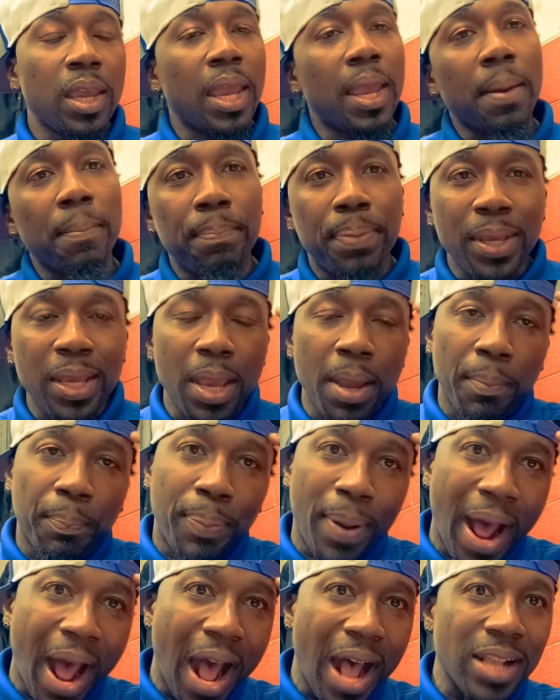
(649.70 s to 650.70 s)
and being
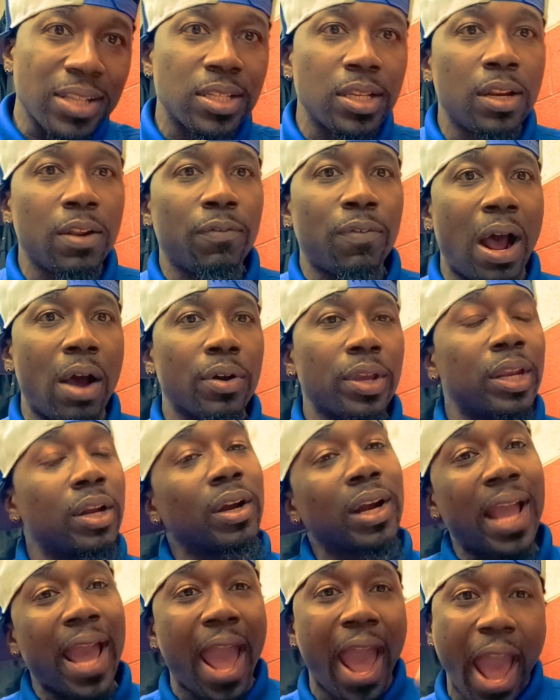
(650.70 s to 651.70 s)
positive out
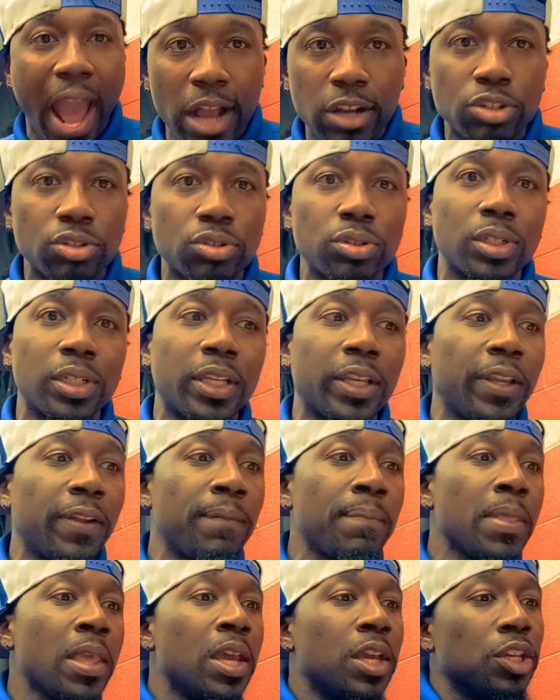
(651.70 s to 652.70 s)
here and actually,
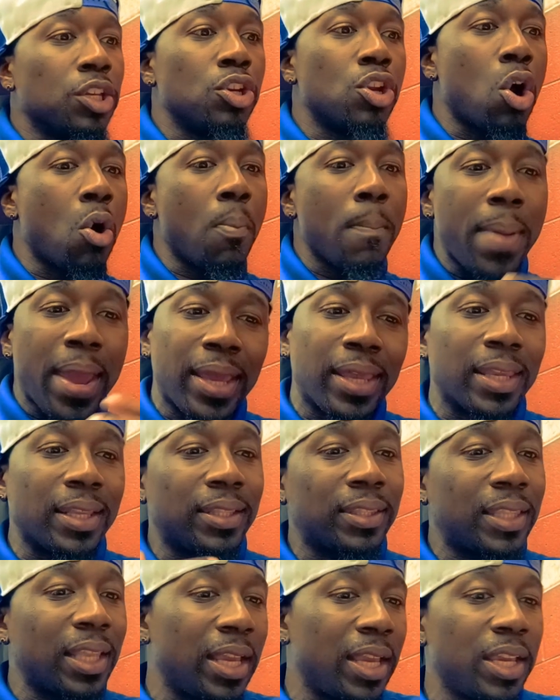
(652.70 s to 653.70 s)
you know,
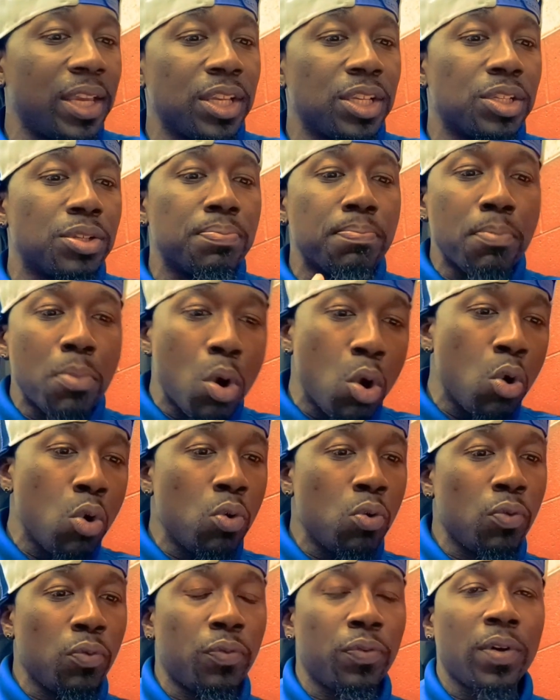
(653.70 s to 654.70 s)
making things move
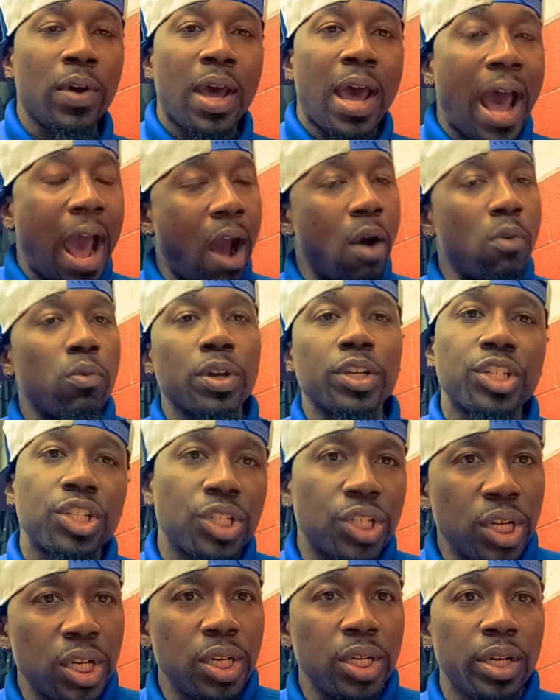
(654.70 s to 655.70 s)
how it
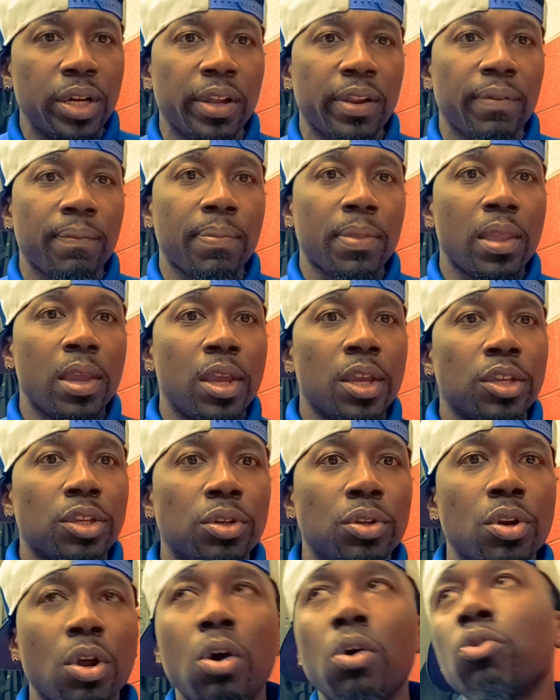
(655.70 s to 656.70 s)
should.
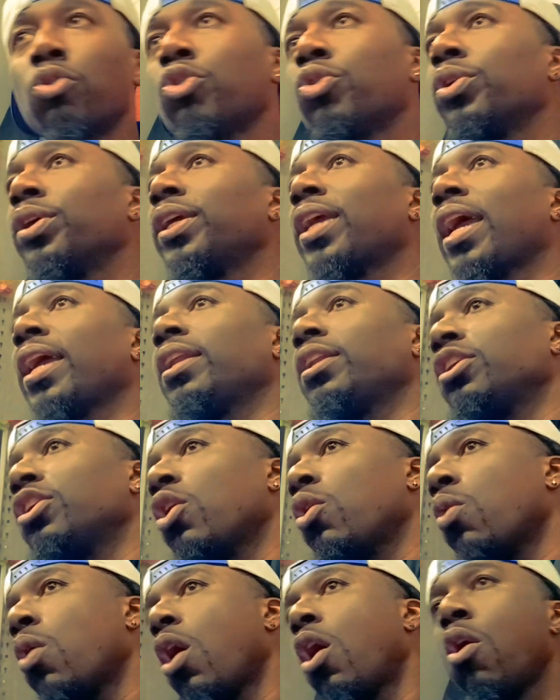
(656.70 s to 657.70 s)
You know, creating
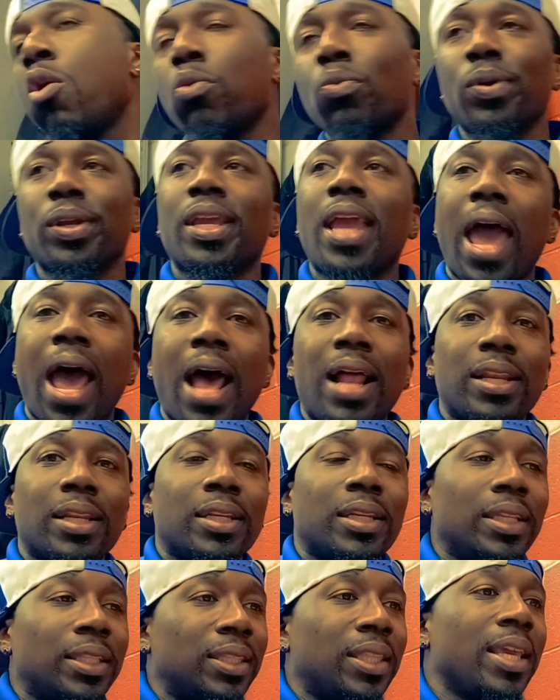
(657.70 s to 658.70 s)
your own
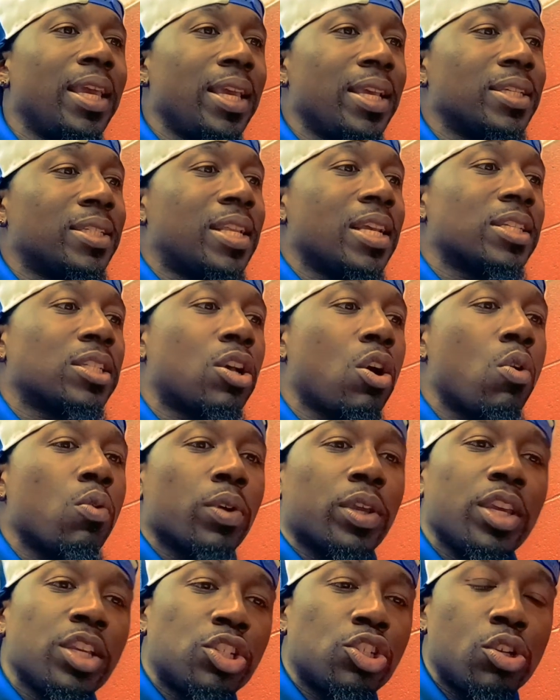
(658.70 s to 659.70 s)
reality, things that's
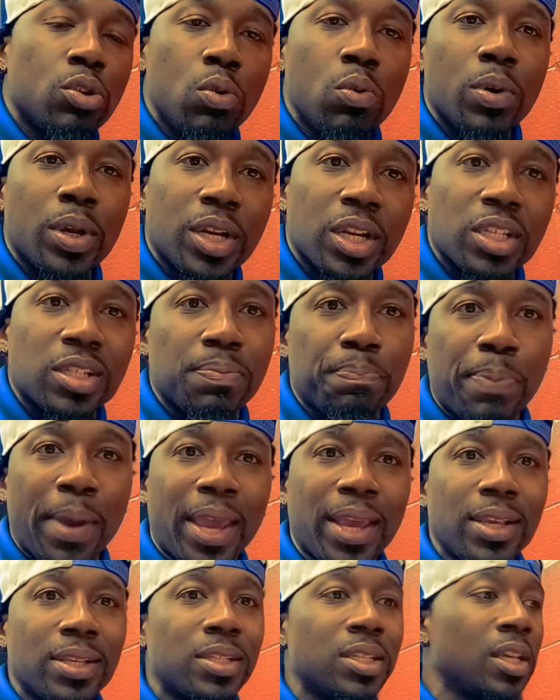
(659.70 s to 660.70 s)
going to get you in the
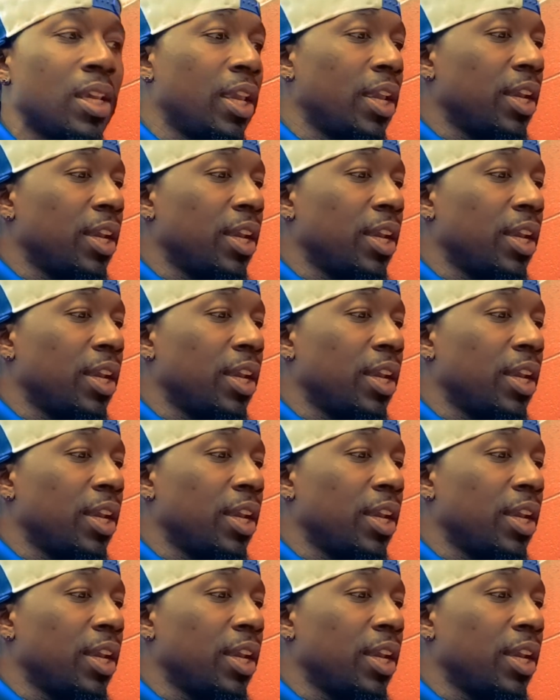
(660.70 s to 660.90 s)
space